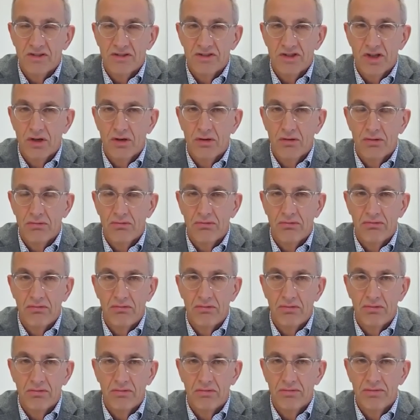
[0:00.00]
So
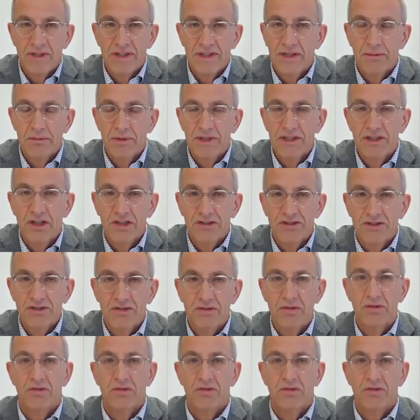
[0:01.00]
we we got to